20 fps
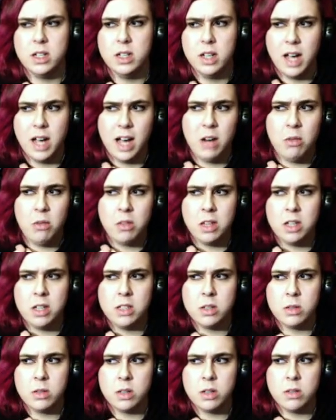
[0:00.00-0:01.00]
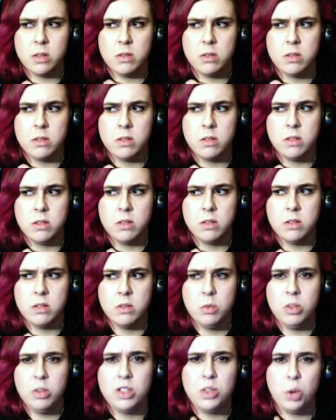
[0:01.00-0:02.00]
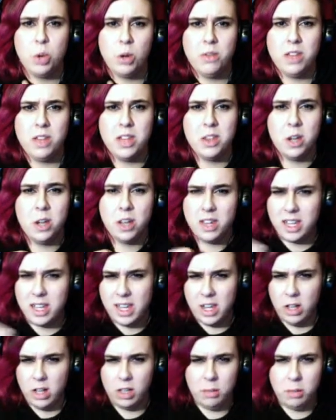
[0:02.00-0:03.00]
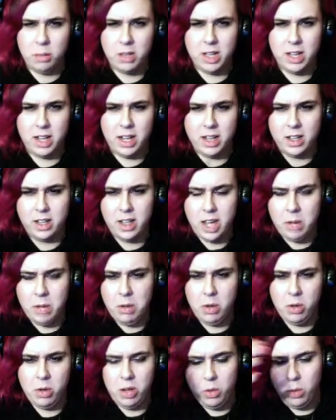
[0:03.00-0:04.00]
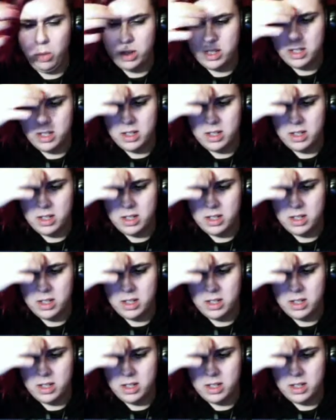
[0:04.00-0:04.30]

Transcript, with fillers: I don't think so though. Well, sort of. They thought they killed it, but then it came out and it wasn't